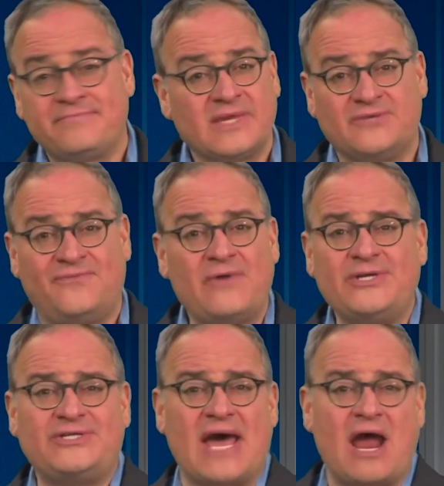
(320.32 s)
It's
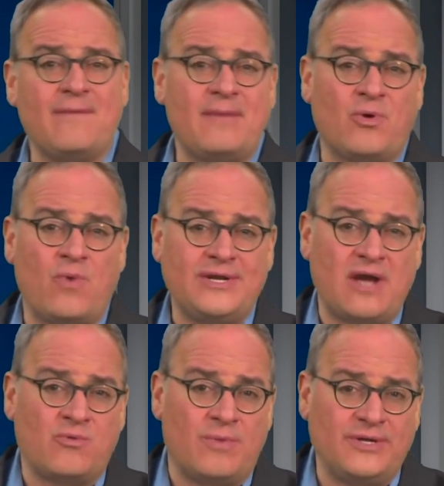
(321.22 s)
very sad. I remember one
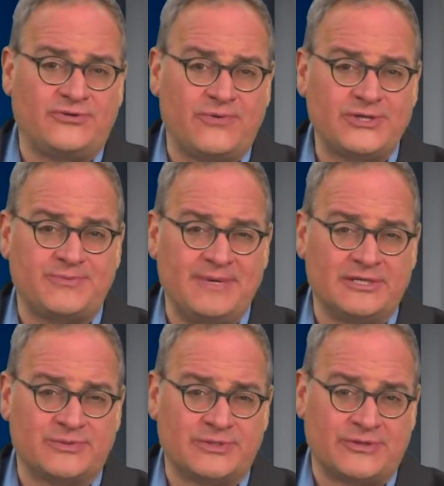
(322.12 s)
young woman, Trish
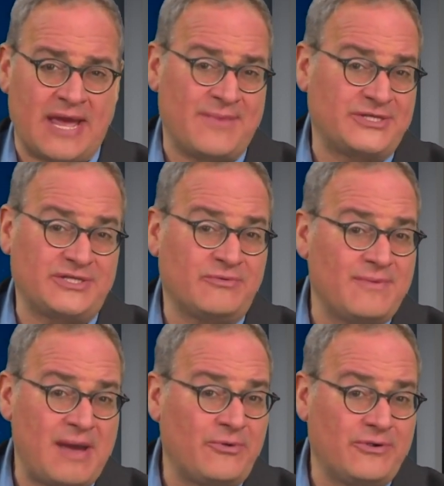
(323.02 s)
Mills was her name. I still
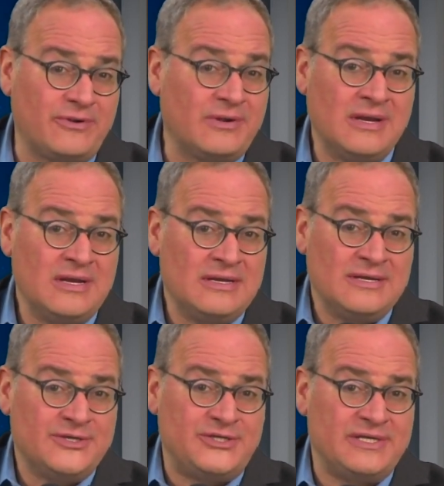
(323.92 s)
remember her.
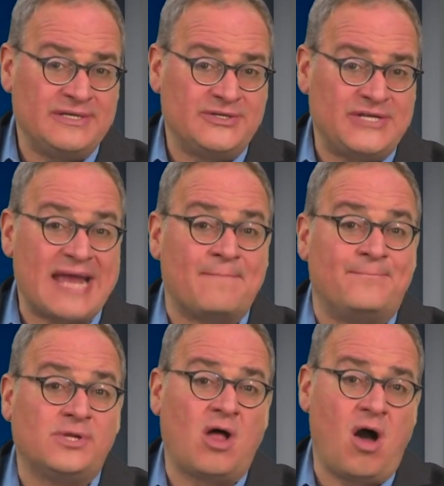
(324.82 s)
She, she had a
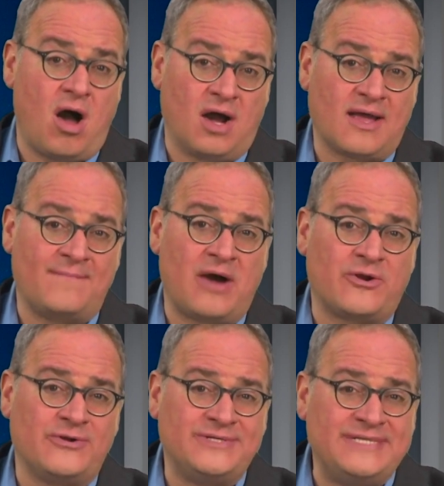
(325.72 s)
blog about
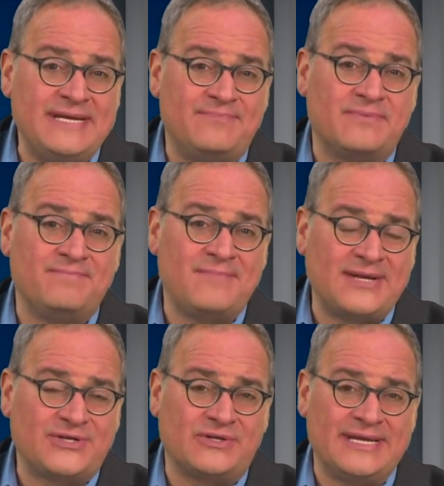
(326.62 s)
her deep
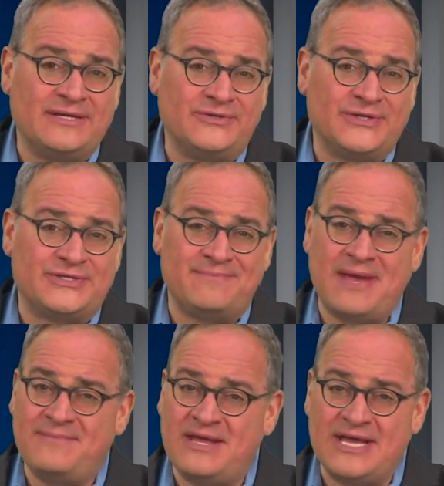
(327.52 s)
mental illness. It
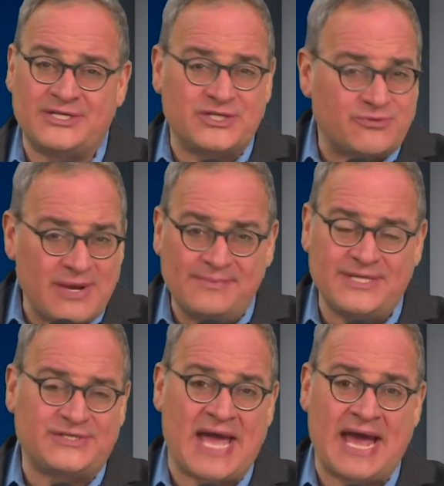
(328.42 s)
made me
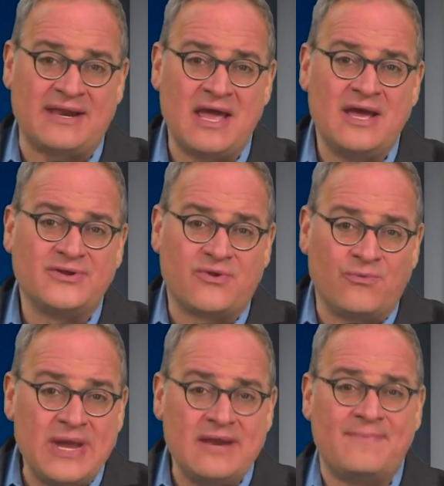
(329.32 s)
extremely sad to
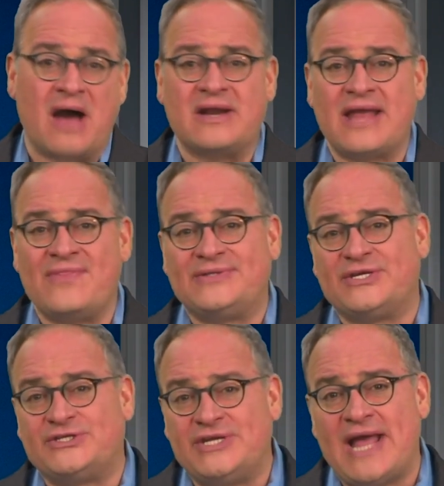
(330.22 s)
read about it and then
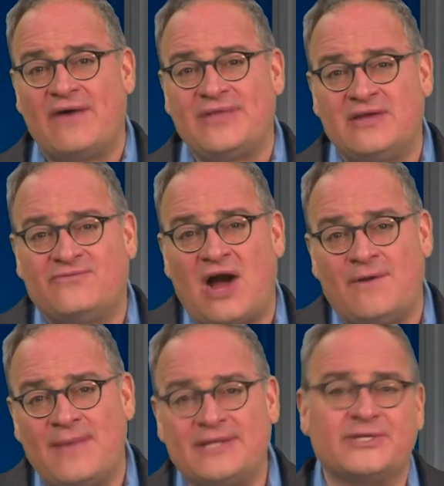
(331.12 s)
to see how the
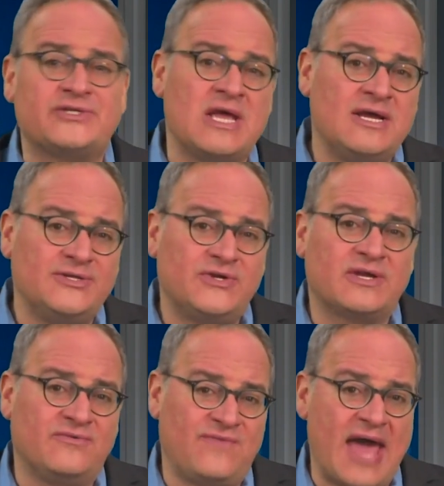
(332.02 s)
environmentalists
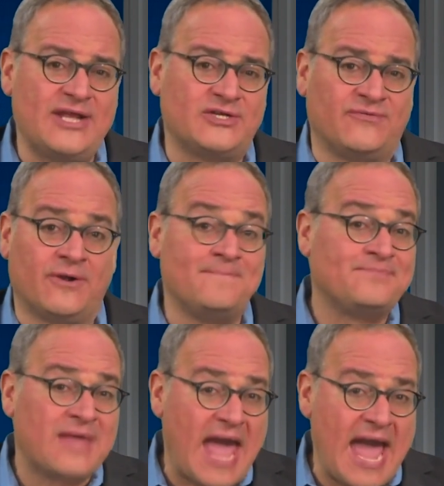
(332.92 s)
took advantage of her,
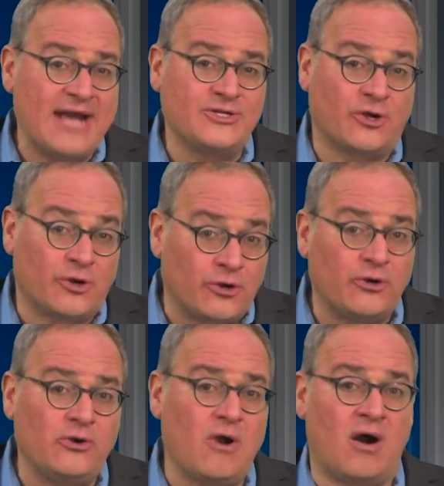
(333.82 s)
egged
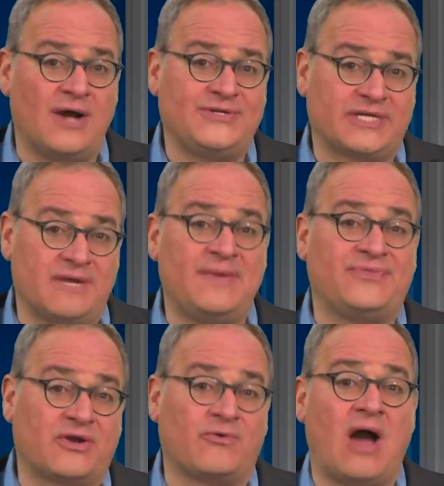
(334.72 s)
her on to
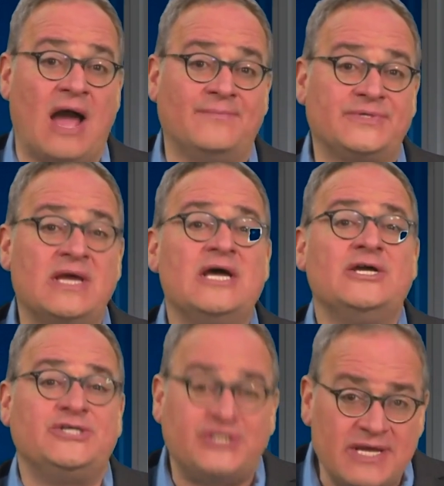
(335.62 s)
commit the crimes.
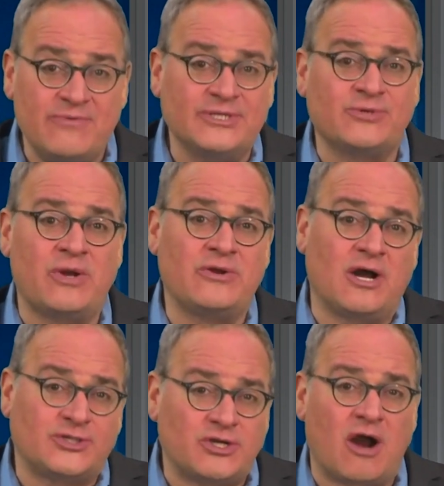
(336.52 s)
She was the one who
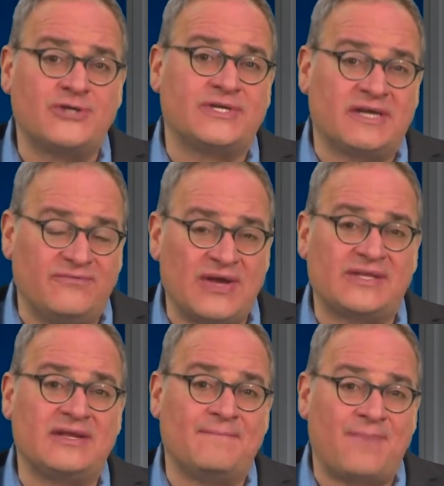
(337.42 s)
got charged and
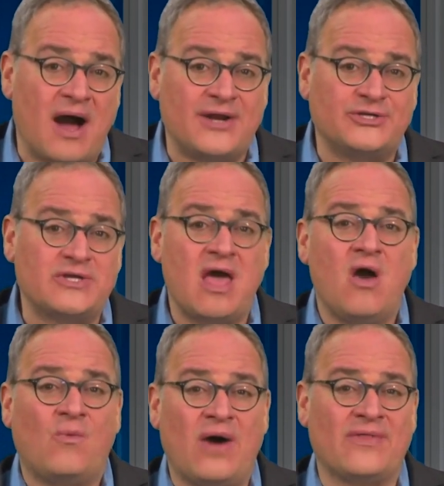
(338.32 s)
convicted and punished,
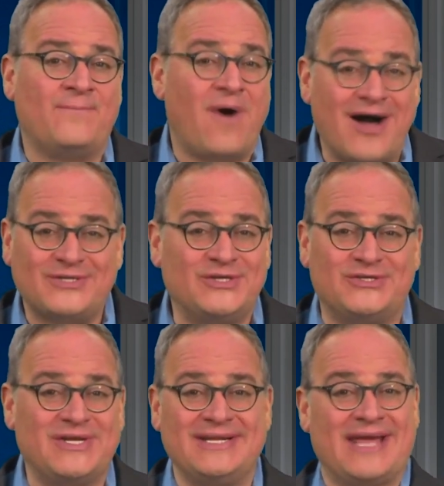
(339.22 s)
while the
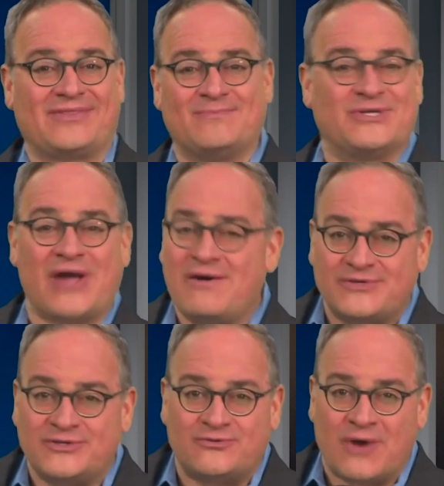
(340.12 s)
bosses didn't get
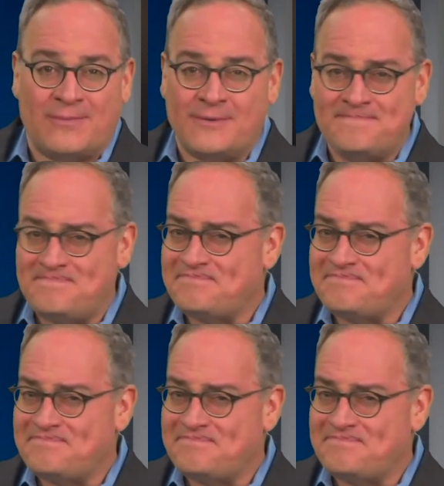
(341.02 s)
themselves in trouble.